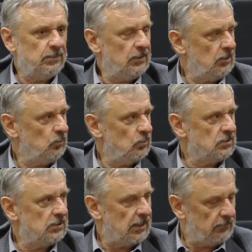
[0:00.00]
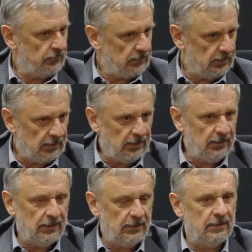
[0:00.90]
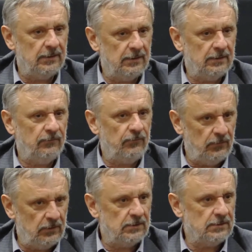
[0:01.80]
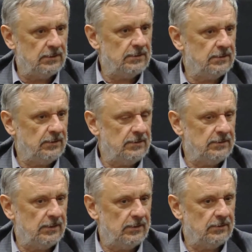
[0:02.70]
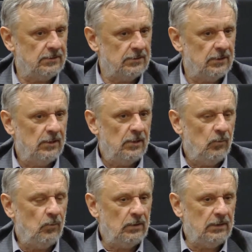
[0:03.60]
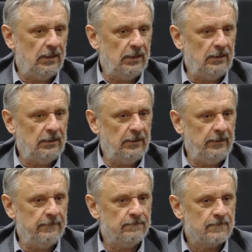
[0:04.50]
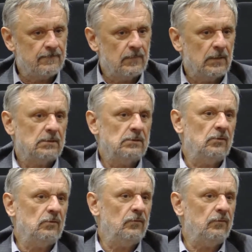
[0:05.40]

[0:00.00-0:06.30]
But it was tough, and again, I didn't finish this research with any sort